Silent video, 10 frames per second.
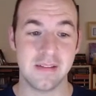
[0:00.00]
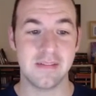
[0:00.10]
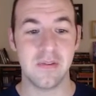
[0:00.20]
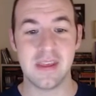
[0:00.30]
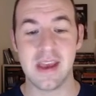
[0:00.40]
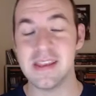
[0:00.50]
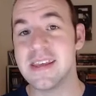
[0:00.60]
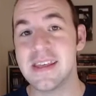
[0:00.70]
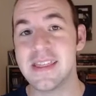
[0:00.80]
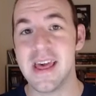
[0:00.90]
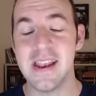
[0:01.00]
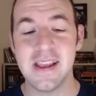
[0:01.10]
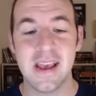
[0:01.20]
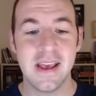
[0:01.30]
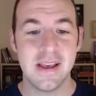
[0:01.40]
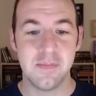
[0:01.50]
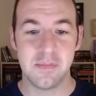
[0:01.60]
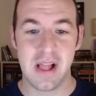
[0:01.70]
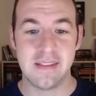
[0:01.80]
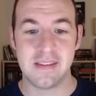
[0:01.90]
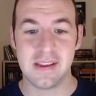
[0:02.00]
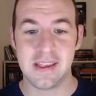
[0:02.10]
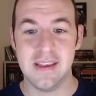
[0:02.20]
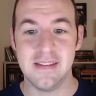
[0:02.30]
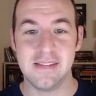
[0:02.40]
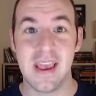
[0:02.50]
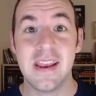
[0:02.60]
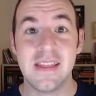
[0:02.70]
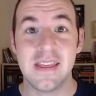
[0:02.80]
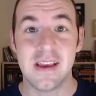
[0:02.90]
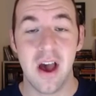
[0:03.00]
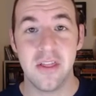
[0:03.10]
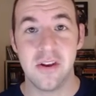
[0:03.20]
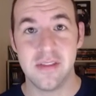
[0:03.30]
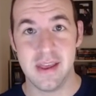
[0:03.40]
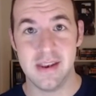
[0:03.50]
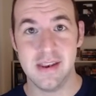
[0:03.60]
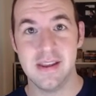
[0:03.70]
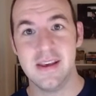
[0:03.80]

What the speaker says: So the idea that plastic is anything other than